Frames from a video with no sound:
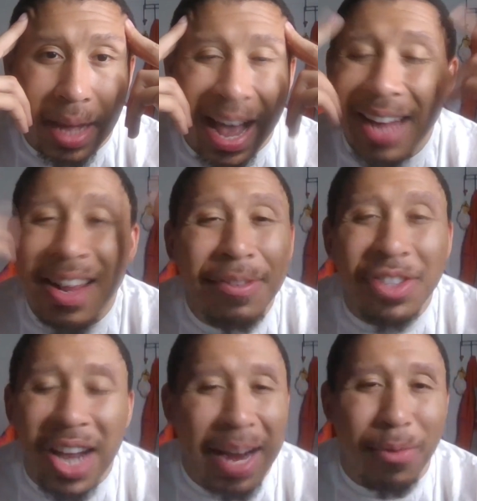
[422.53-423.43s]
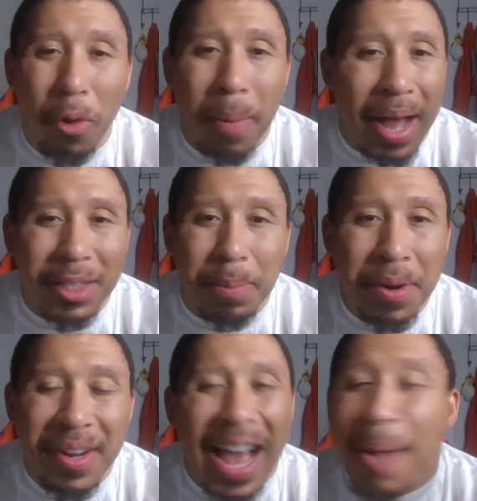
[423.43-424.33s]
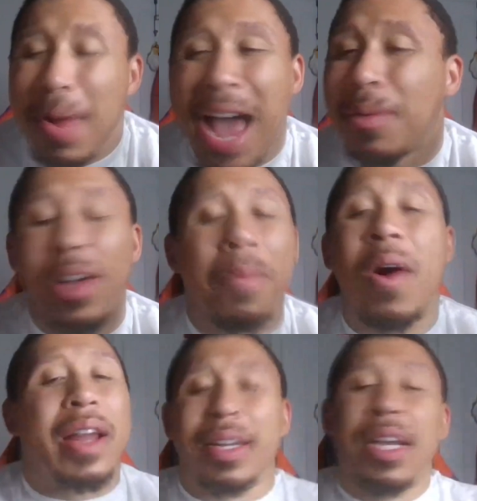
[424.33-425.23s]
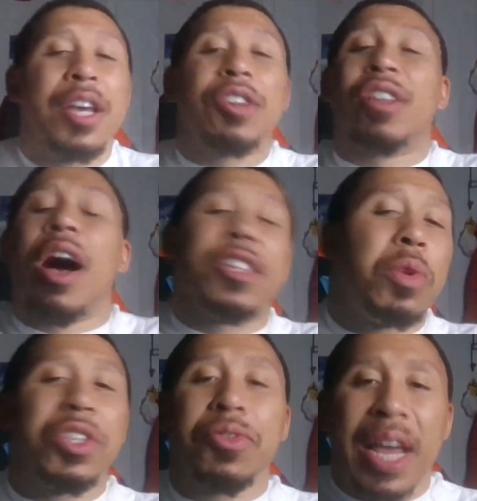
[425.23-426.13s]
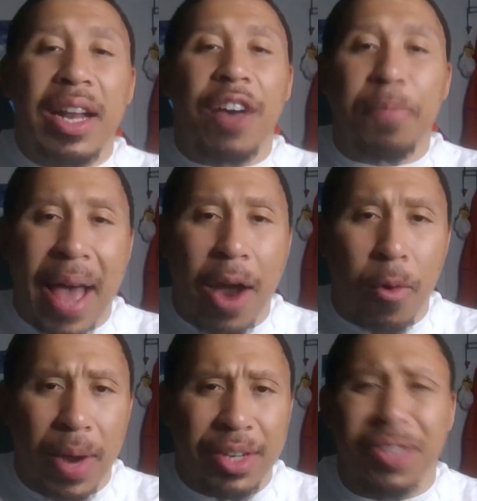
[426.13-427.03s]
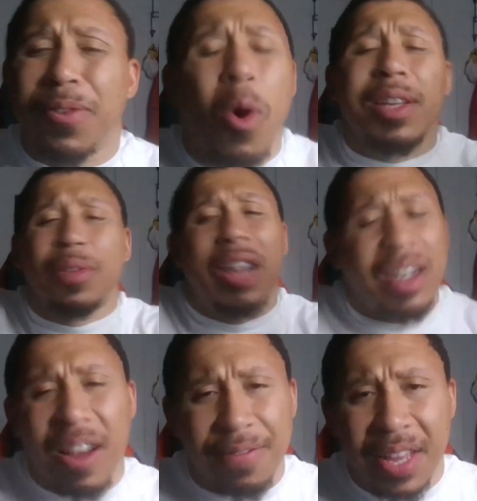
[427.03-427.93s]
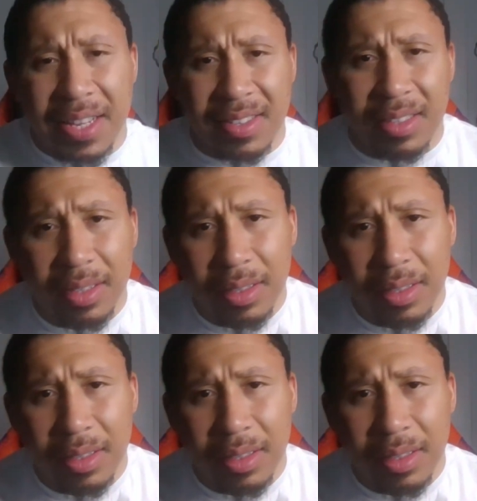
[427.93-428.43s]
I love giant robots, period. I, I Come on, you're talking to a dude that loved Power Rangers. Of course I'm gonna love this.